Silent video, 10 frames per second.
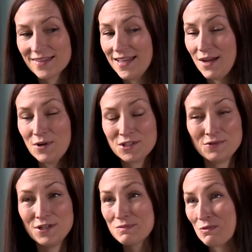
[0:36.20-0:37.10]
Yeah, I went to a
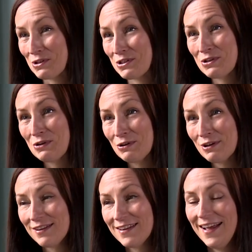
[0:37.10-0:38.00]
really small
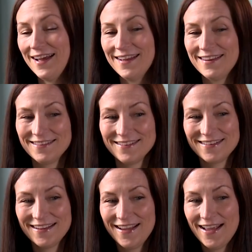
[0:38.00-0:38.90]
school
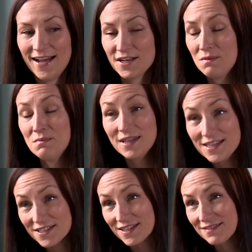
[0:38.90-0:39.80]
and had an
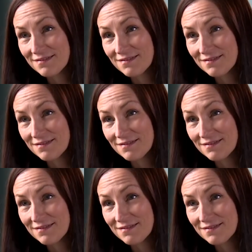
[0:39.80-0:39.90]
amazing